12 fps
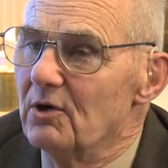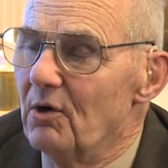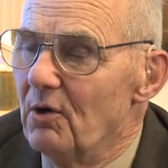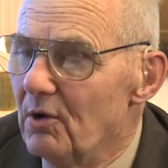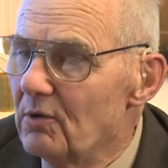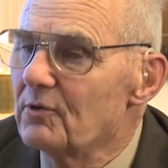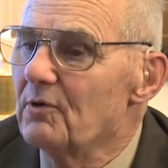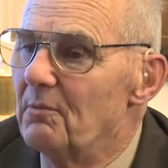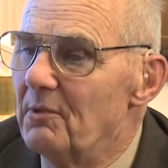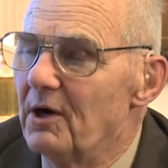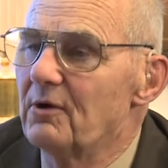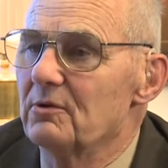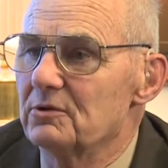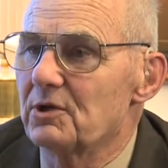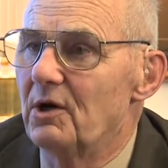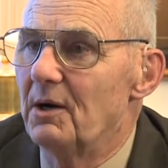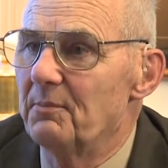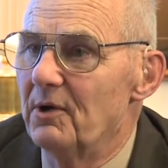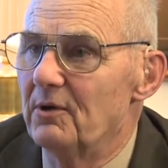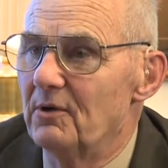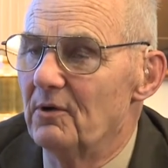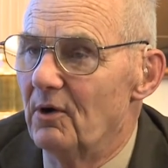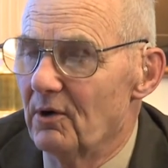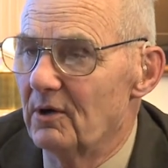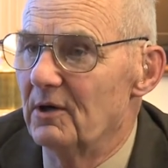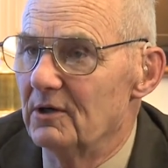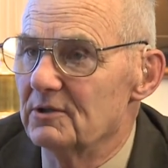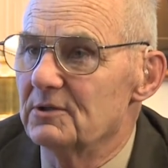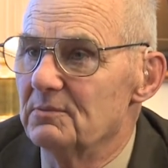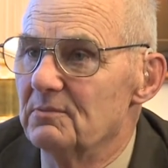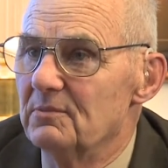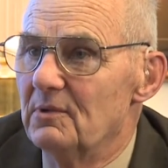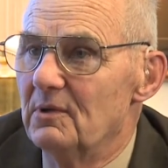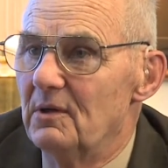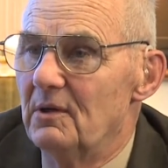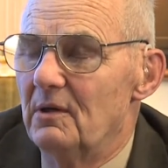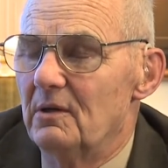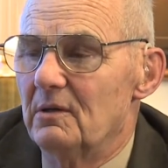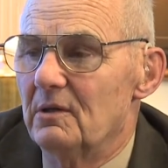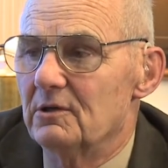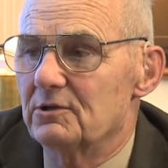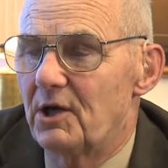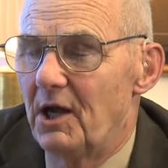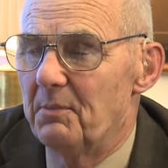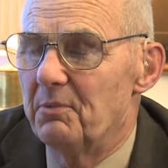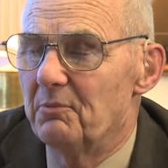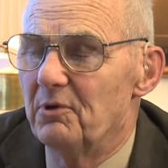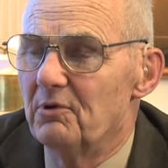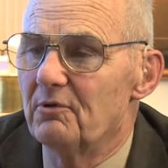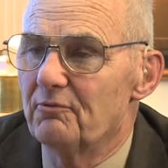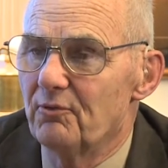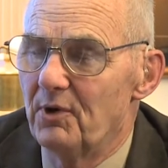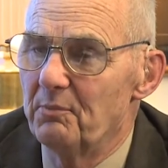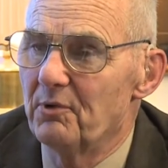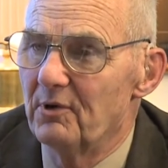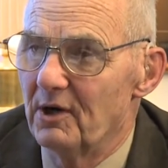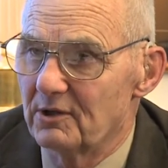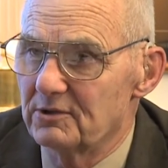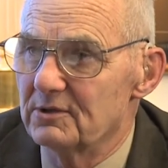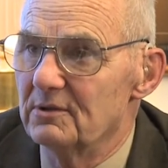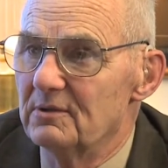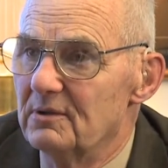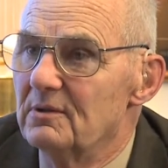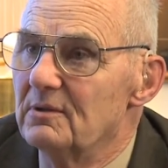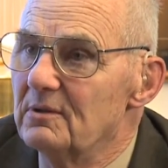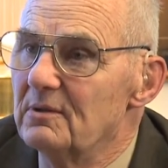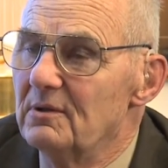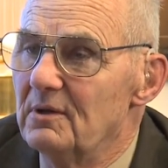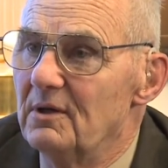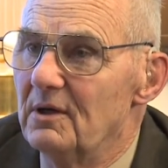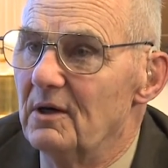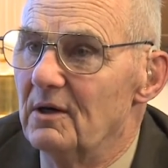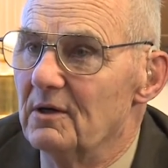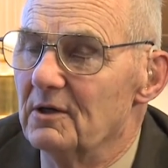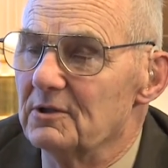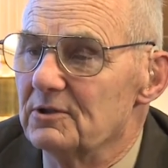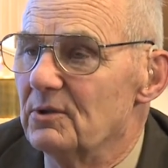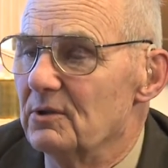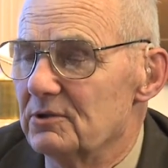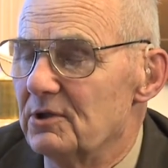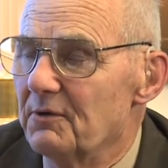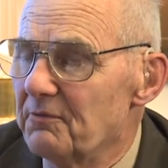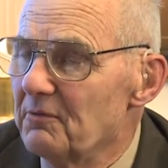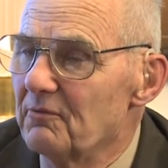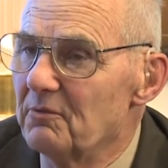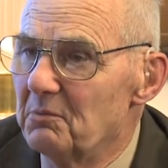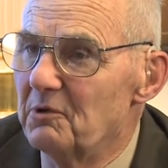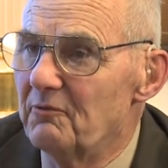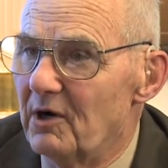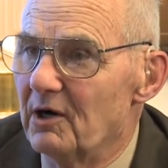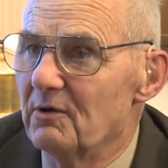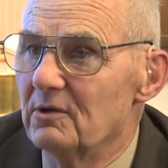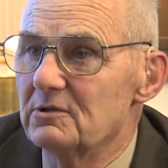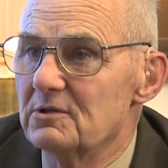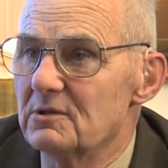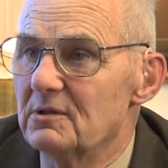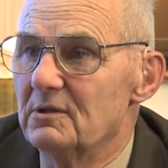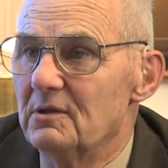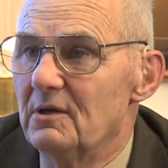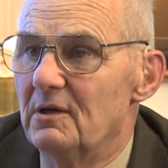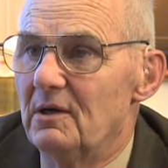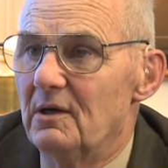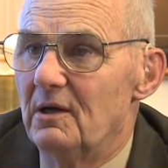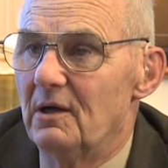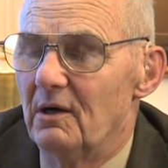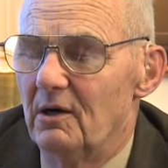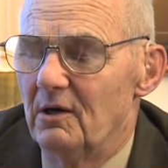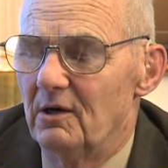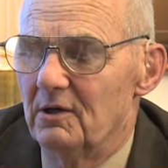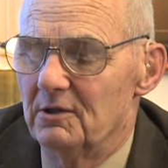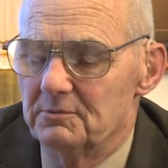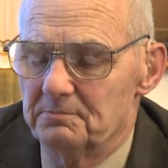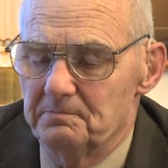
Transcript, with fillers: ultra microscopic organism that's capable of reproduction. Uh, so it's different from a virus. Uh,